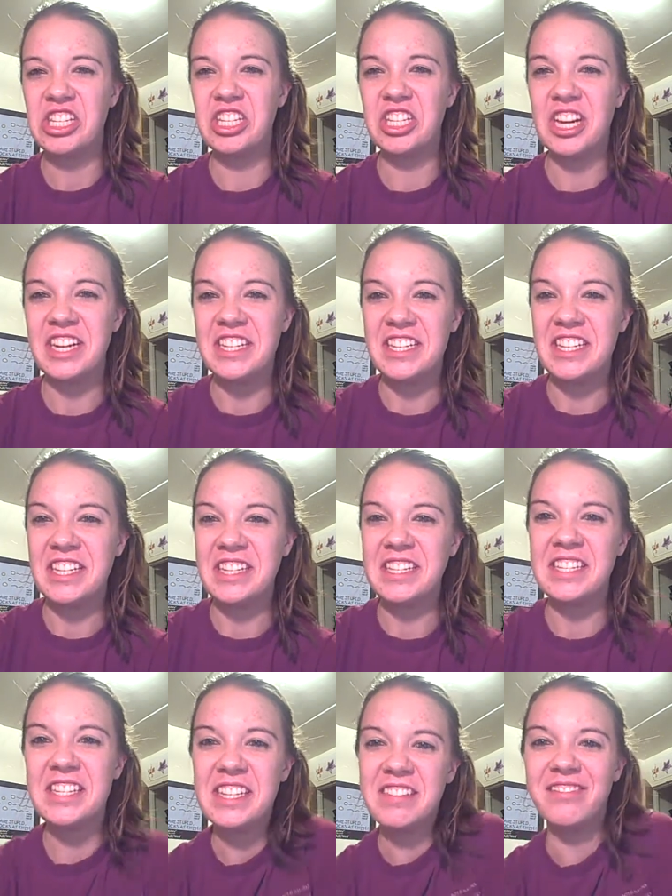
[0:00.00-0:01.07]
JT,
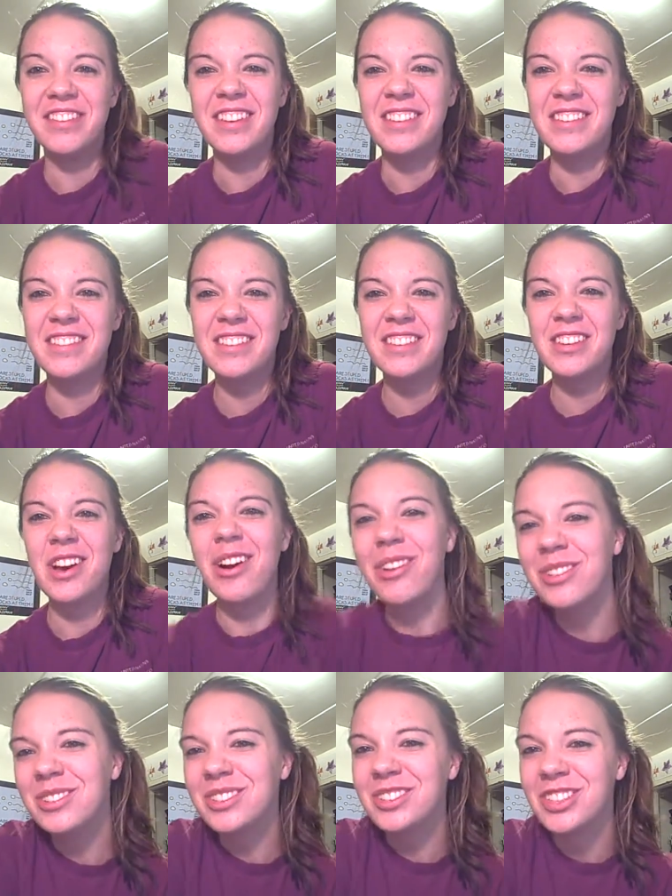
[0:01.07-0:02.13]
Stephen,
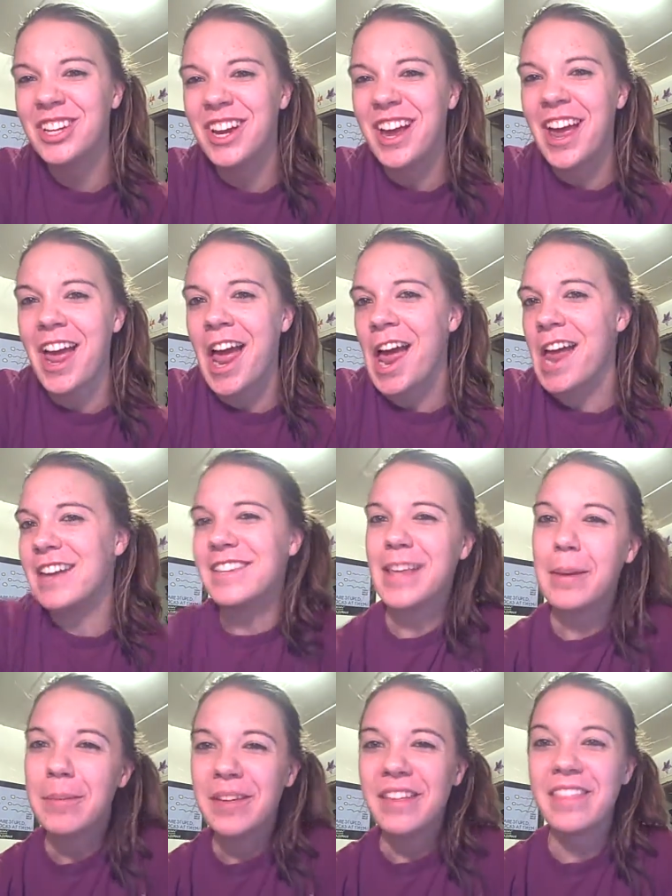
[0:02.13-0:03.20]
Coach, and
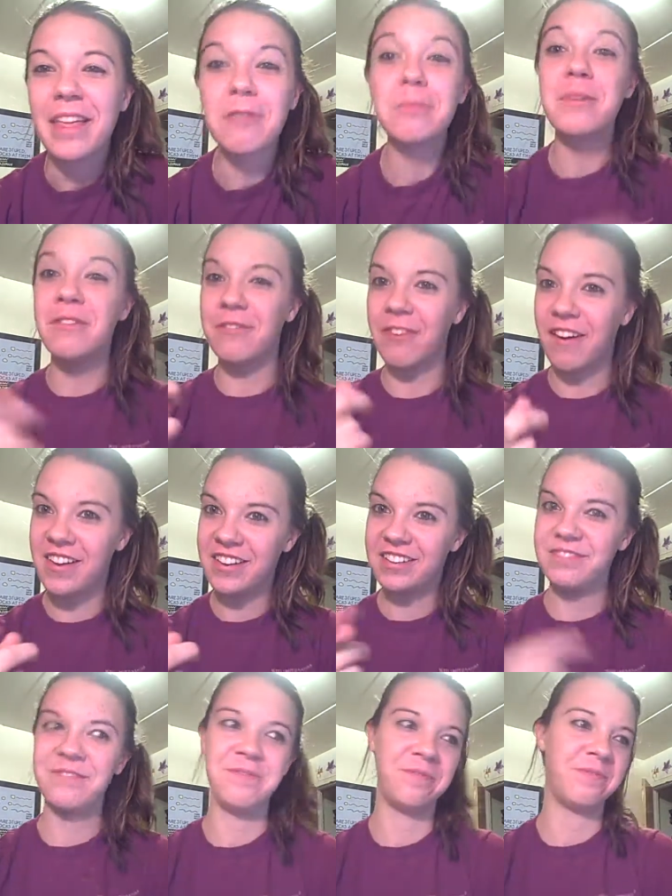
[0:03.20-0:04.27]
Debbie. That would be fun.